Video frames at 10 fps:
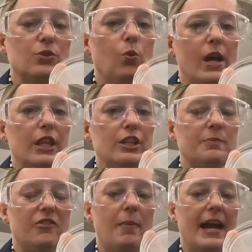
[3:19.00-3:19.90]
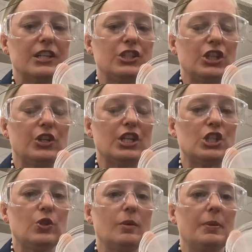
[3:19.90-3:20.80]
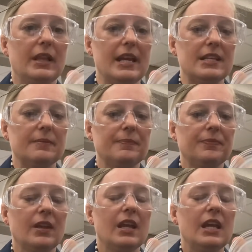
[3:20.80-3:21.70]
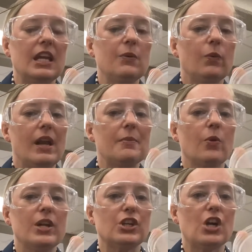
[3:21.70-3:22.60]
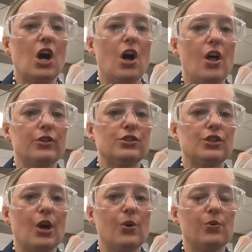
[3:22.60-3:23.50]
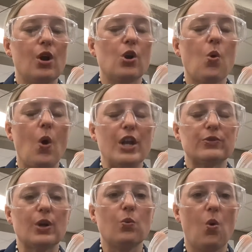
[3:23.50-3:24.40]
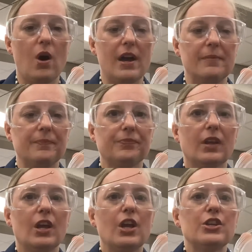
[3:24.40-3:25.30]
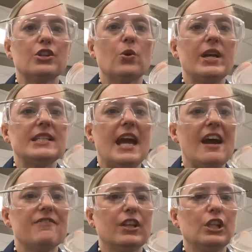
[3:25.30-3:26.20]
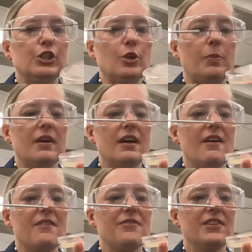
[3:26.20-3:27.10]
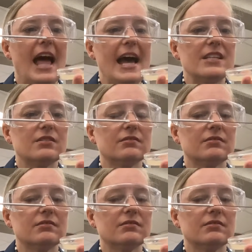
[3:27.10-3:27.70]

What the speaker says: 1 loop of bacteria to the plate in what I'm going to call zone or quadrant 1. You're going to have the loop flat